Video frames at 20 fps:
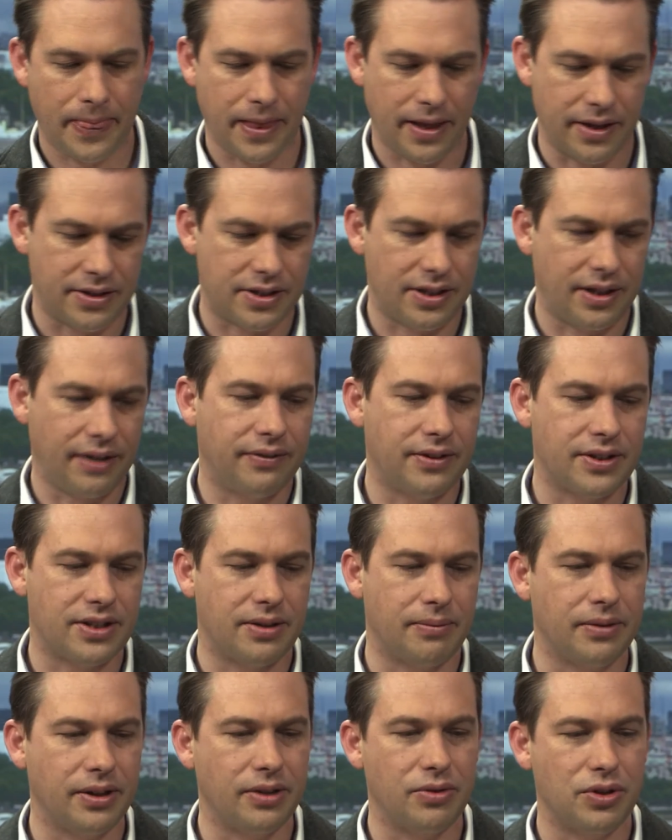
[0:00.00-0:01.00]
and see if there's
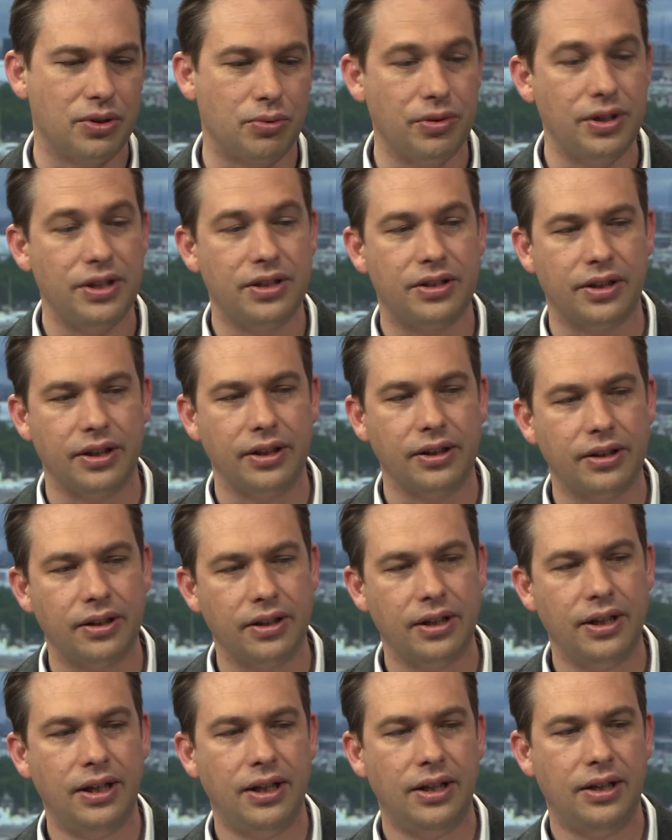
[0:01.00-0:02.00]
something which we think
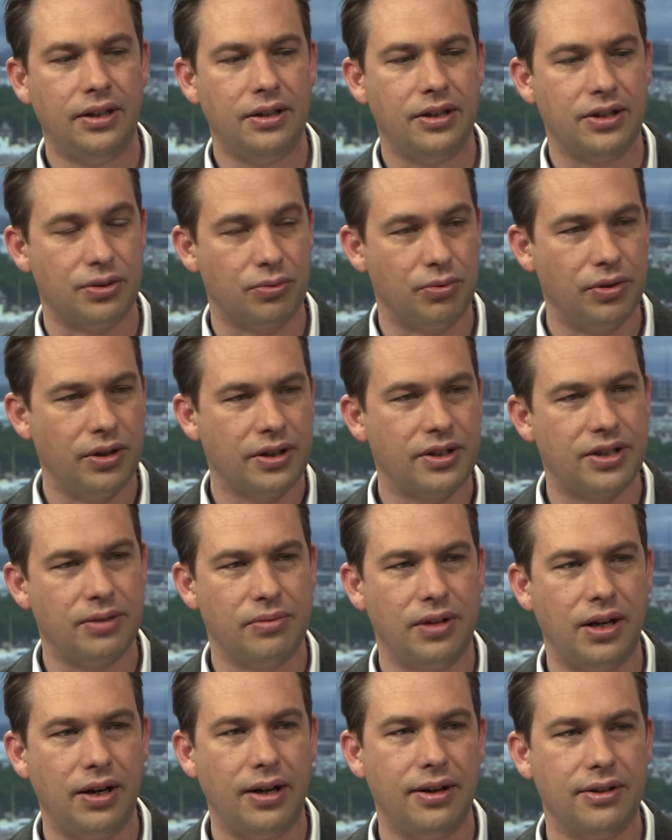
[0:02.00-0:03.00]
has worked
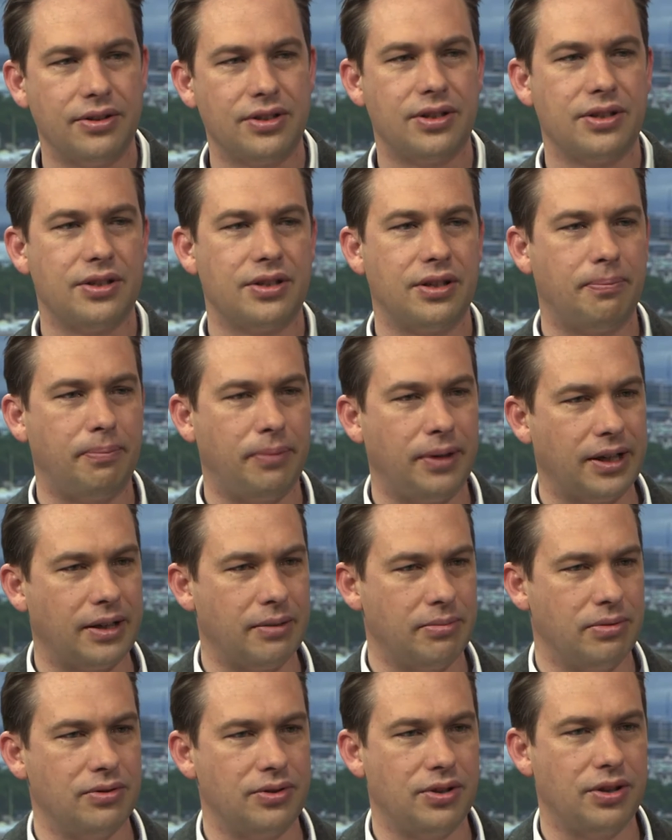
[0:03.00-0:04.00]
somewhere else that's
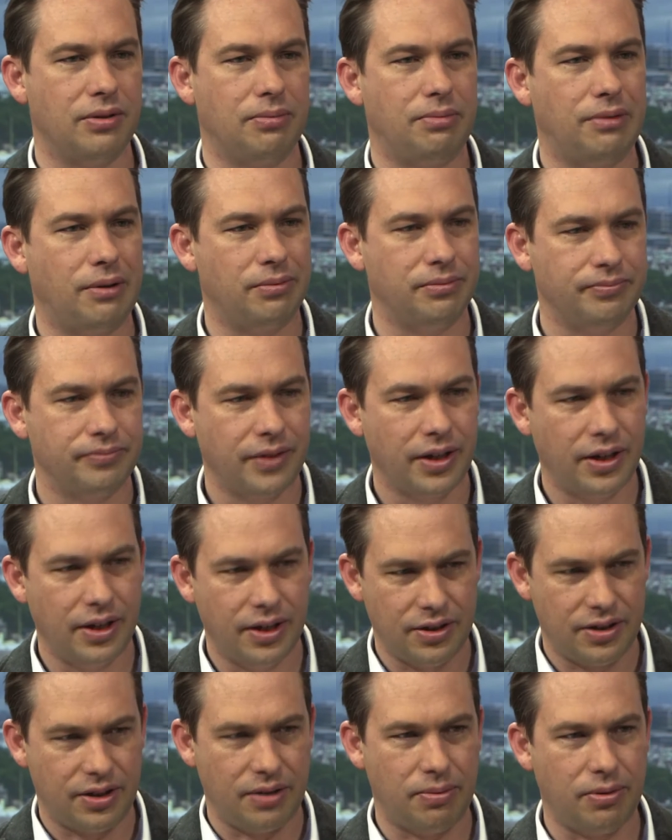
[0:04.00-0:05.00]
applicable to your problem.
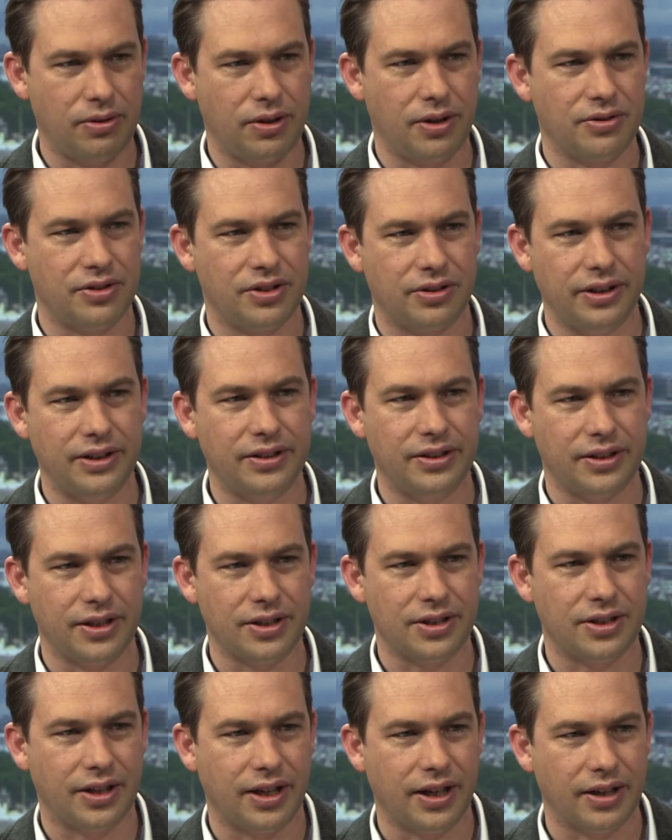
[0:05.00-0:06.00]
So you put those three
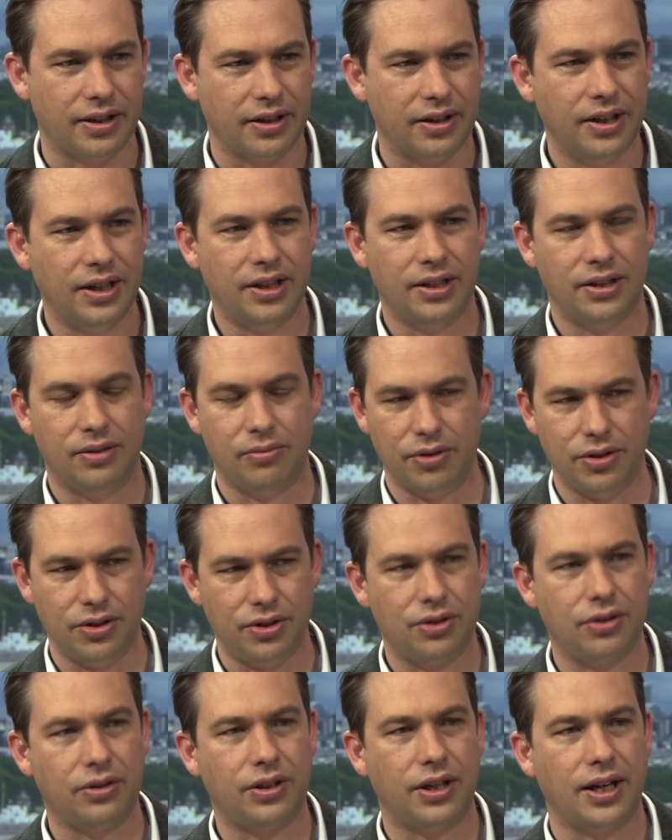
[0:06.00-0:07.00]
things together, and what you
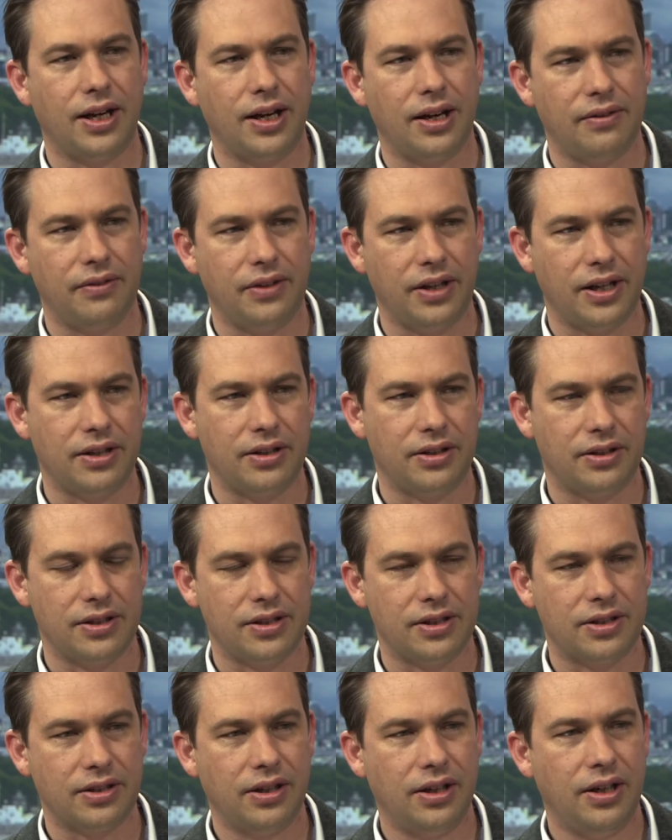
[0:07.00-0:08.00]
should get out at the end
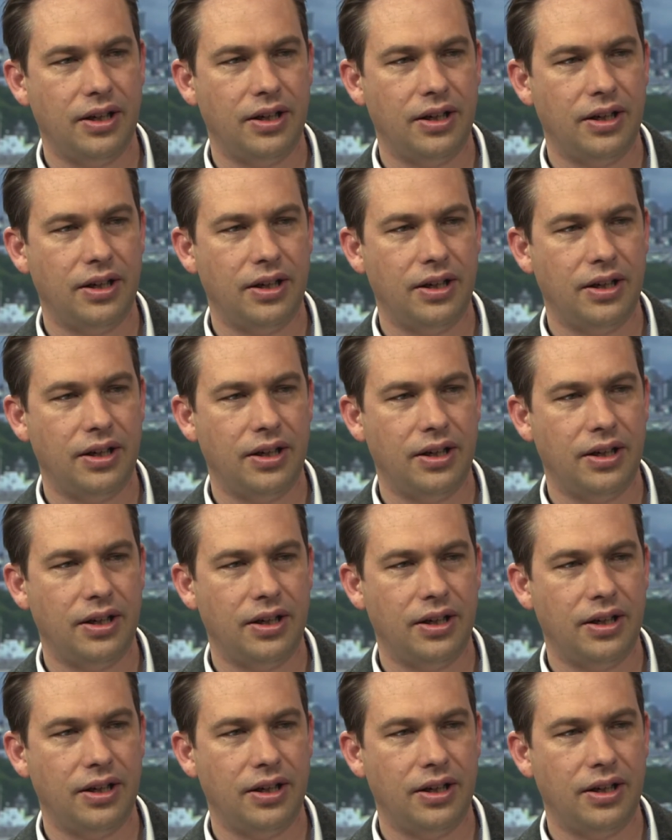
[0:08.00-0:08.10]
is,